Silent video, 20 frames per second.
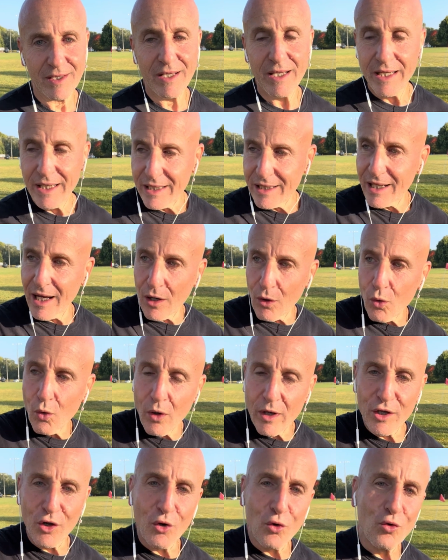in
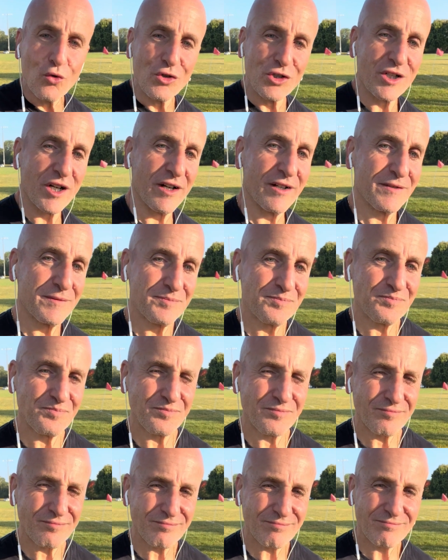Yahuwah Yahusha.
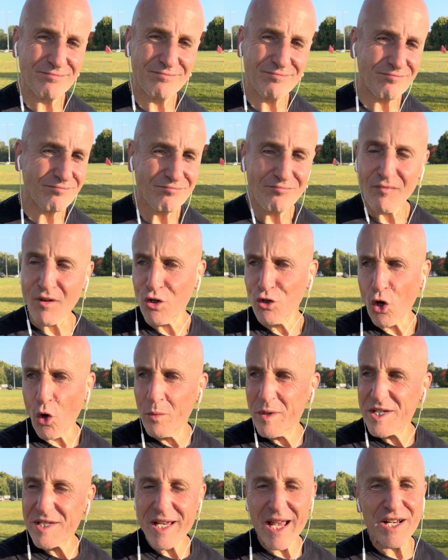No
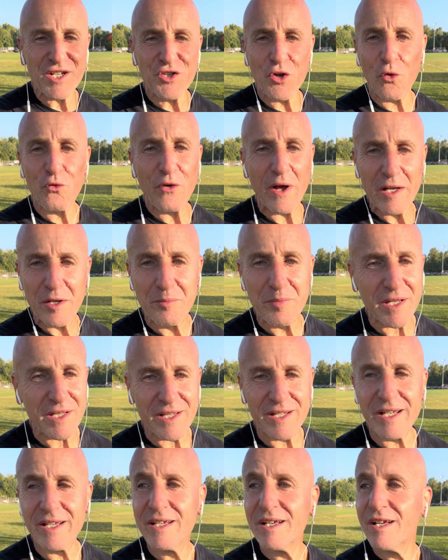mistakes, no
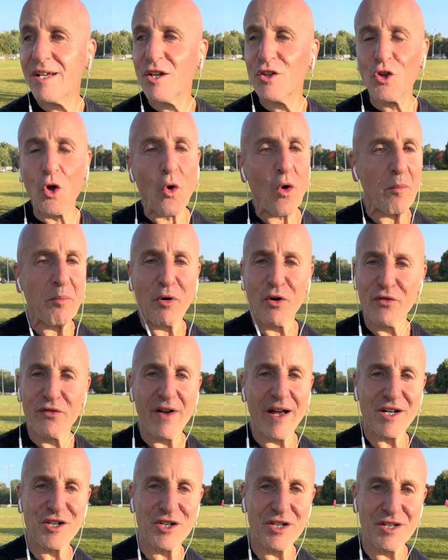fallibility, no
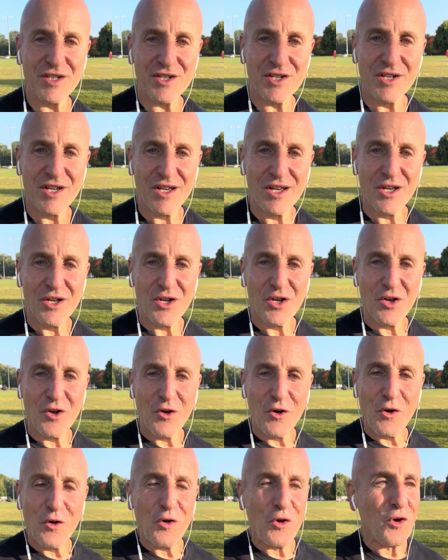imperfections.
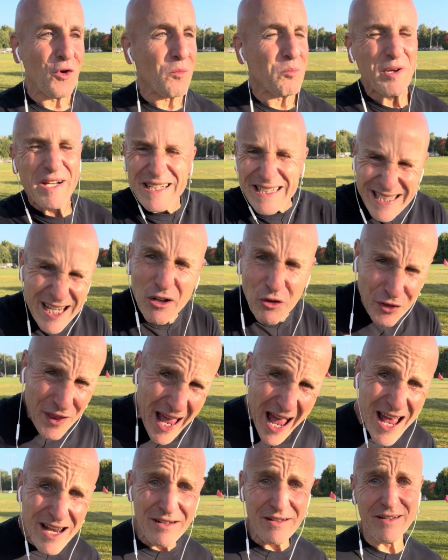But until
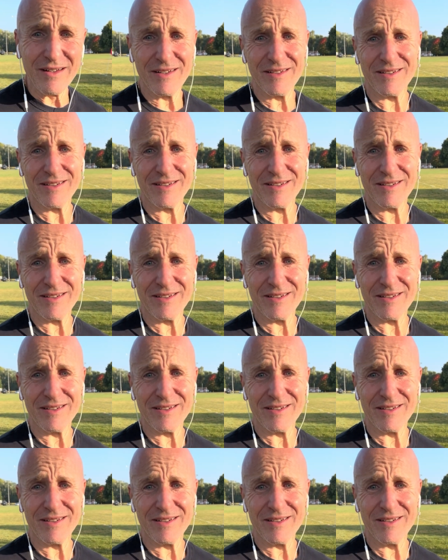then,